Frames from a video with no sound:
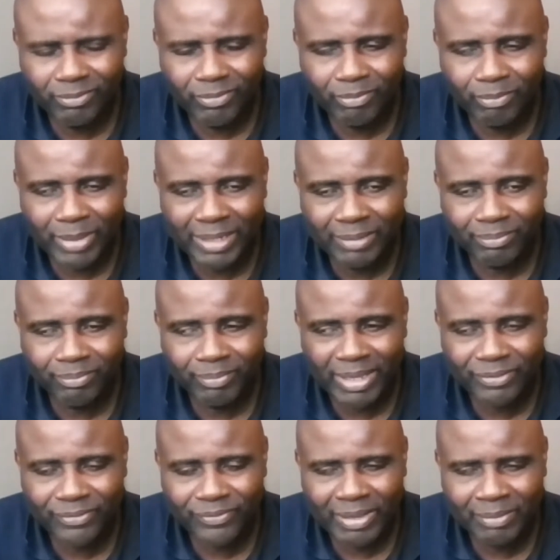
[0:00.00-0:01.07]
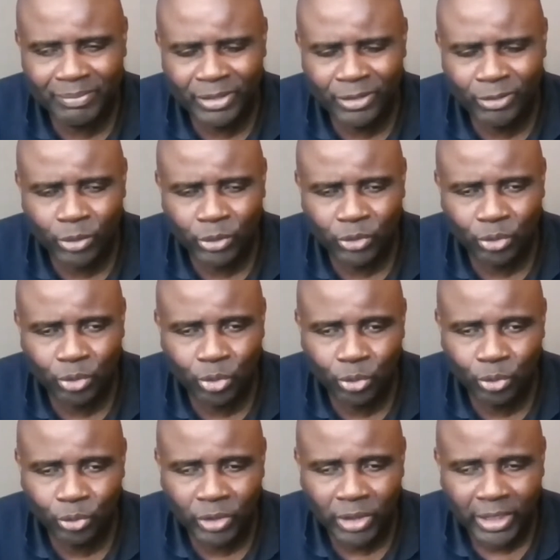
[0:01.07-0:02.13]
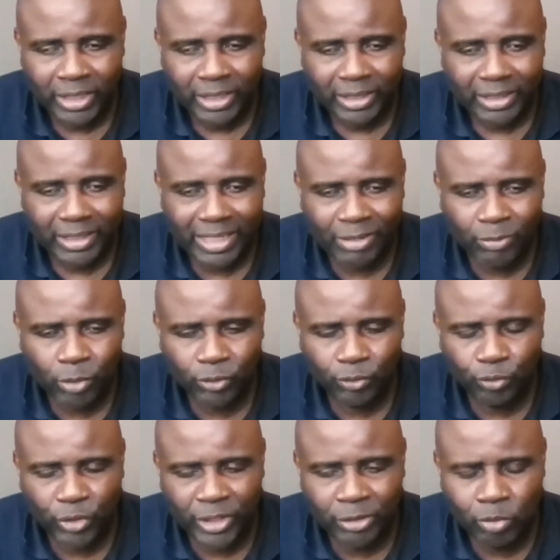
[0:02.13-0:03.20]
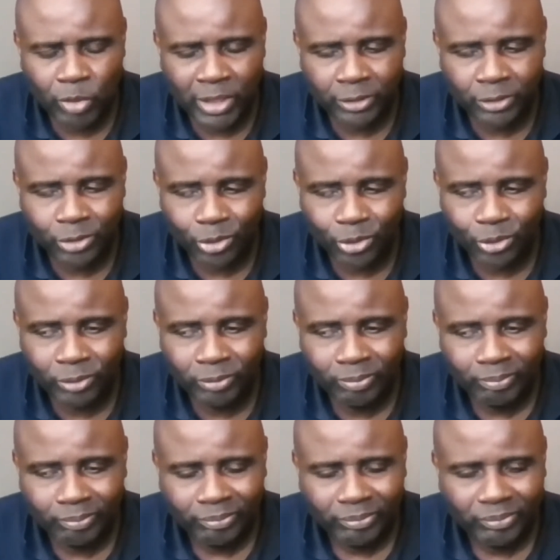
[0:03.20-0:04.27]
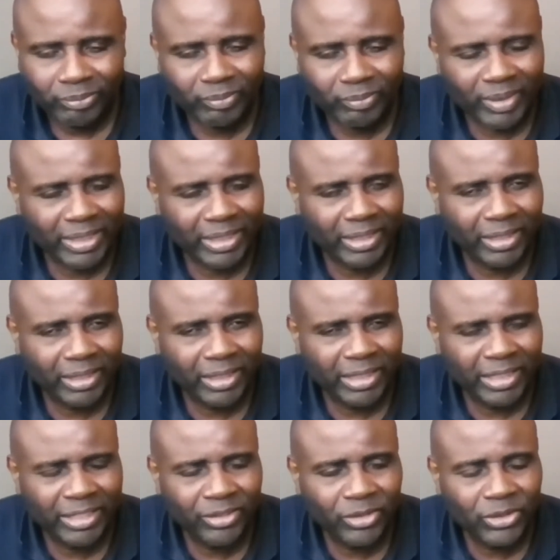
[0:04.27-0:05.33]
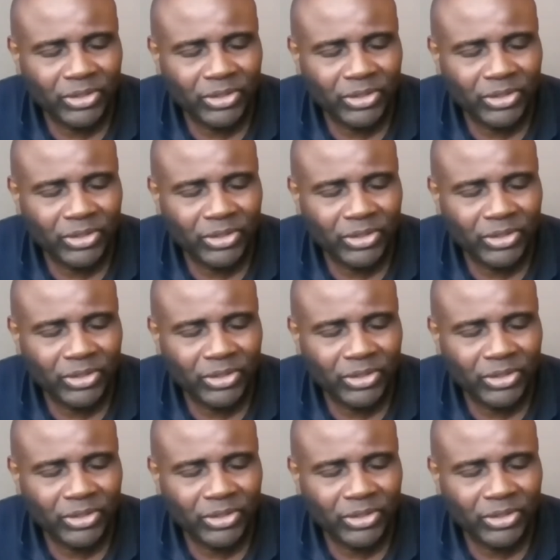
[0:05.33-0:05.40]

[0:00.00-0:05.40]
my family was known. I was very well known in the